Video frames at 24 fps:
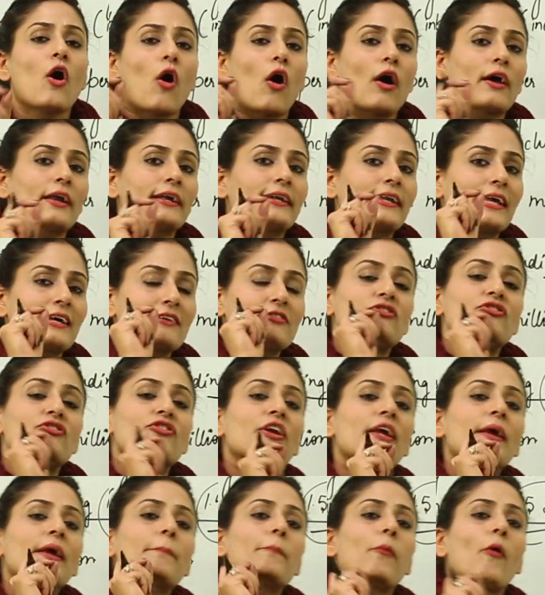or it has
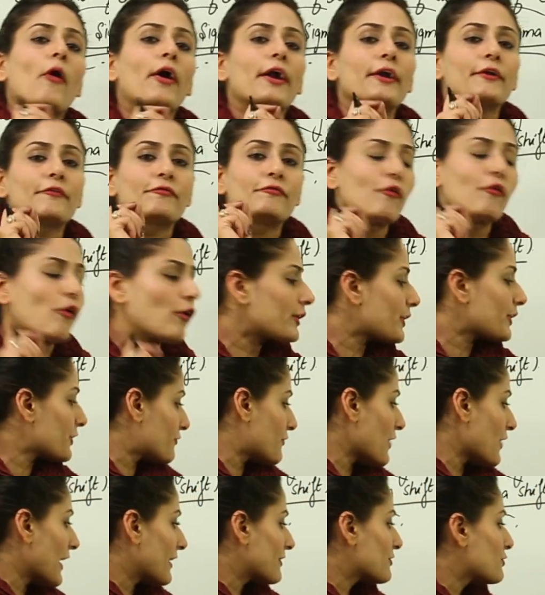3.4
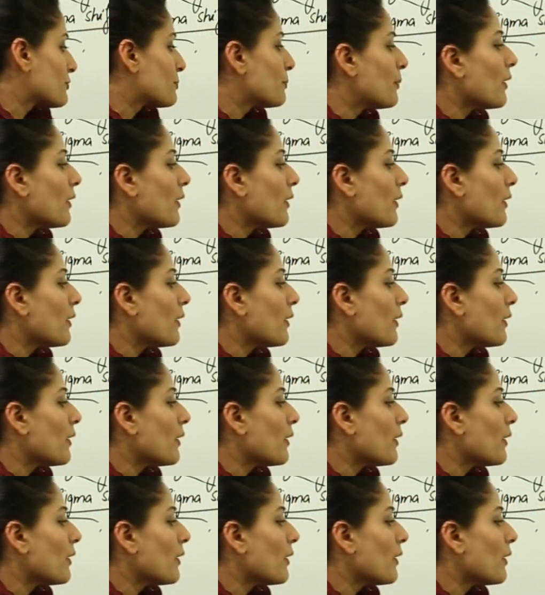defects